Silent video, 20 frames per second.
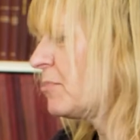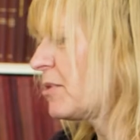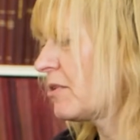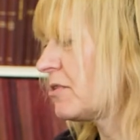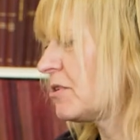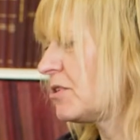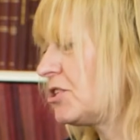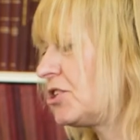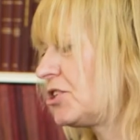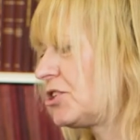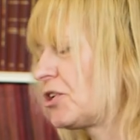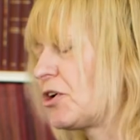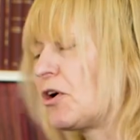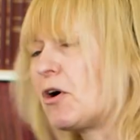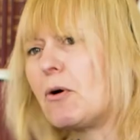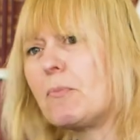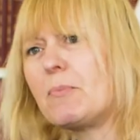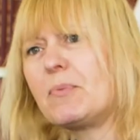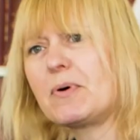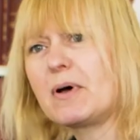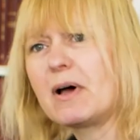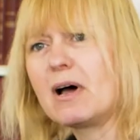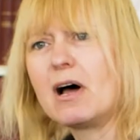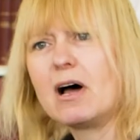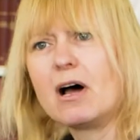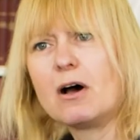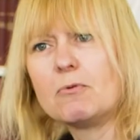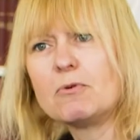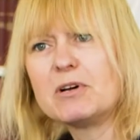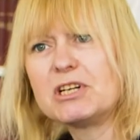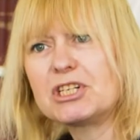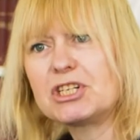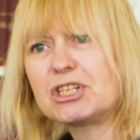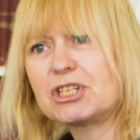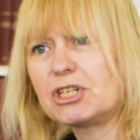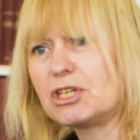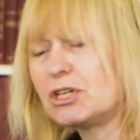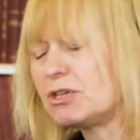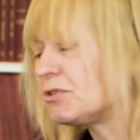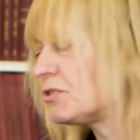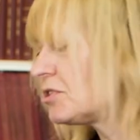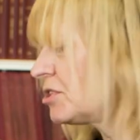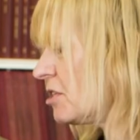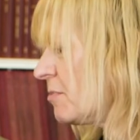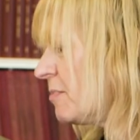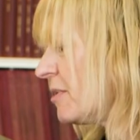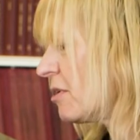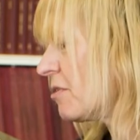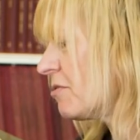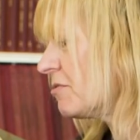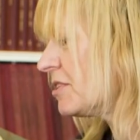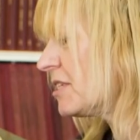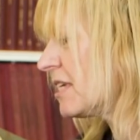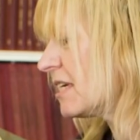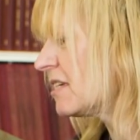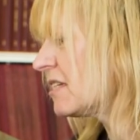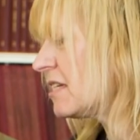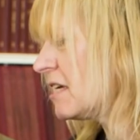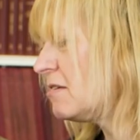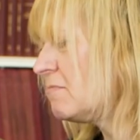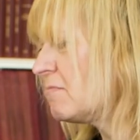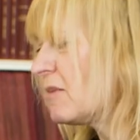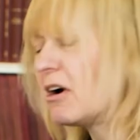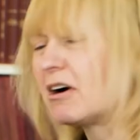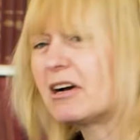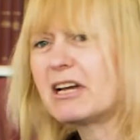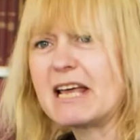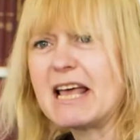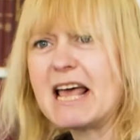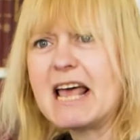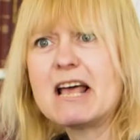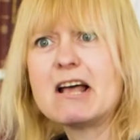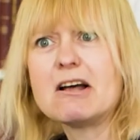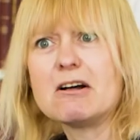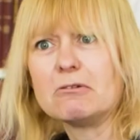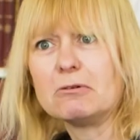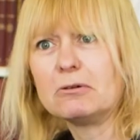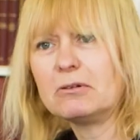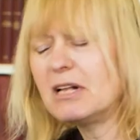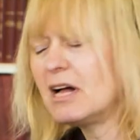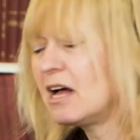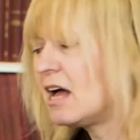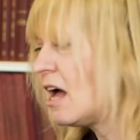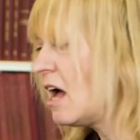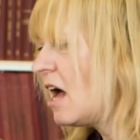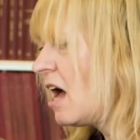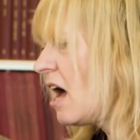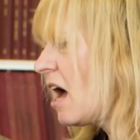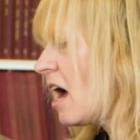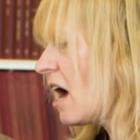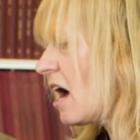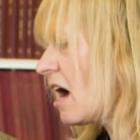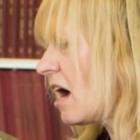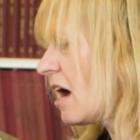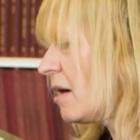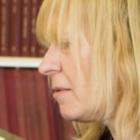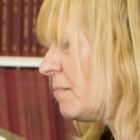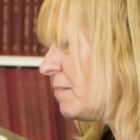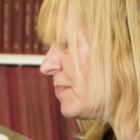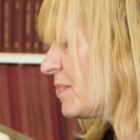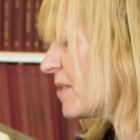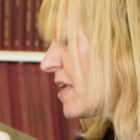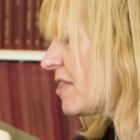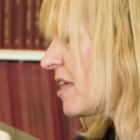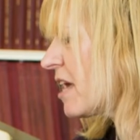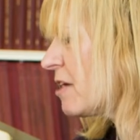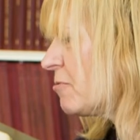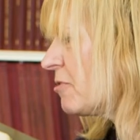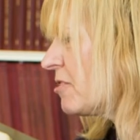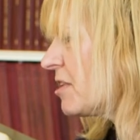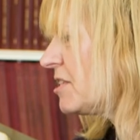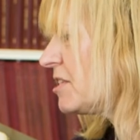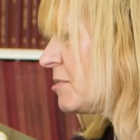Brothers shop uh, which used to be on 16 Market Hill. Um, they were a